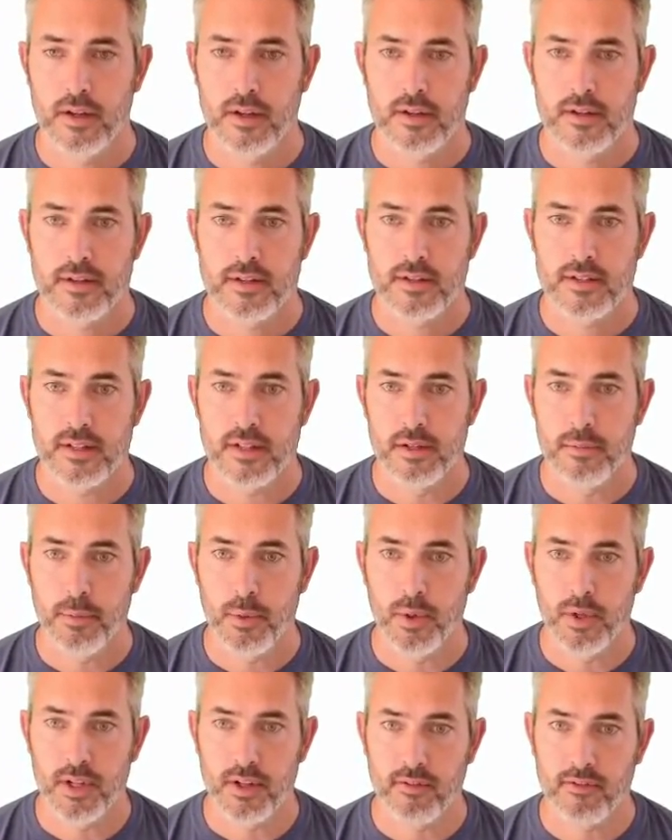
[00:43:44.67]
Still
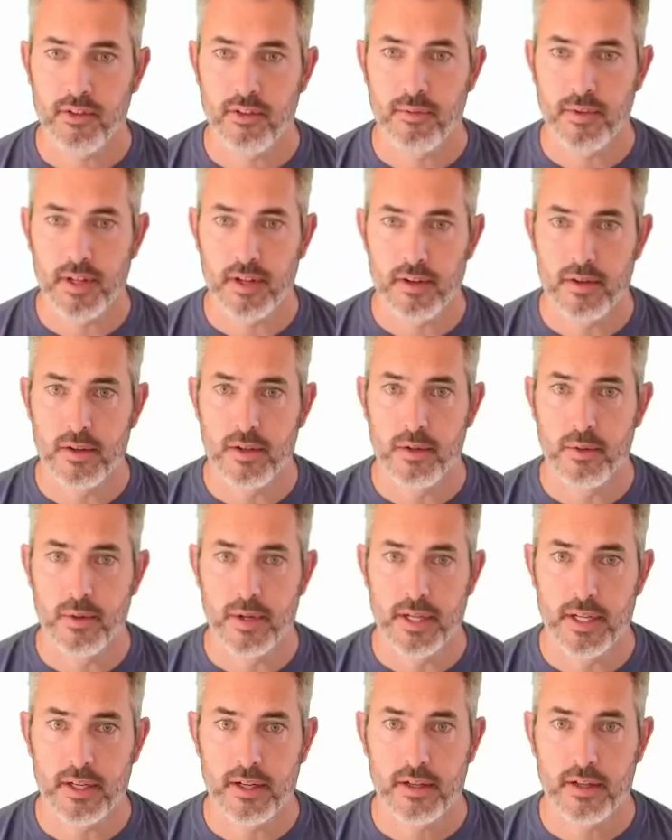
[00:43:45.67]
pulling from the old
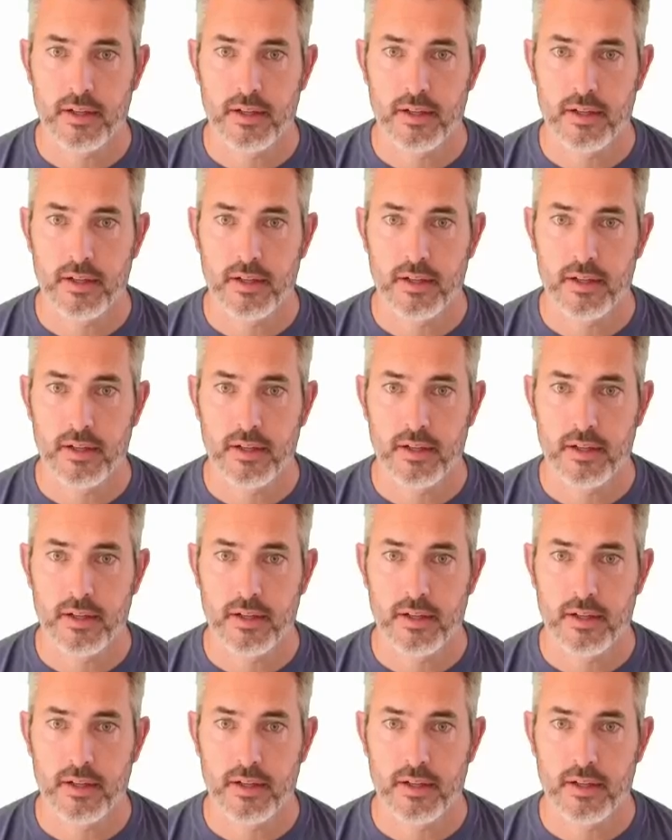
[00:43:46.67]
one.